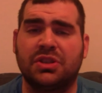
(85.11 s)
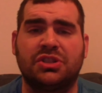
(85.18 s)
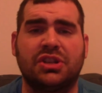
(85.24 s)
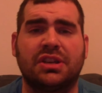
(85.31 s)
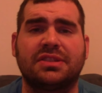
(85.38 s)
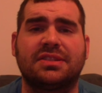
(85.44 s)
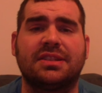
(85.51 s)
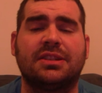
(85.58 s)

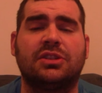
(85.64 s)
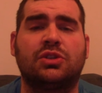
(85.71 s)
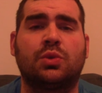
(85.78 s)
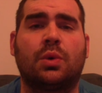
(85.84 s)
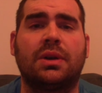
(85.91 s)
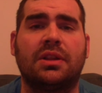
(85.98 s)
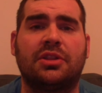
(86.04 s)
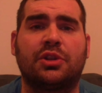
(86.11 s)
Just in
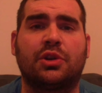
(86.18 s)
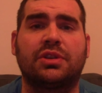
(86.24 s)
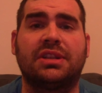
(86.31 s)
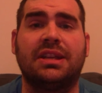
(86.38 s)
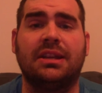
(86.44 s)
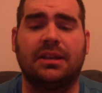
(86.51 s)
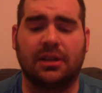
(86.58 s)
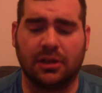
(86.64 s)

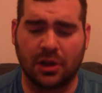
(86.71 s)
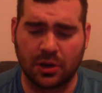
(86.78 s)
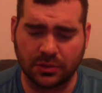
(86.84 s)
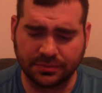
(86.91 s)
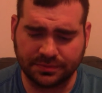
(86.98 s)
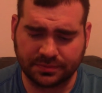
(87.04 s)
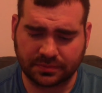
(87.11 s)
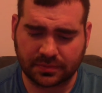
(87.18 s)
2013
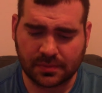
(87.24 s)
alone,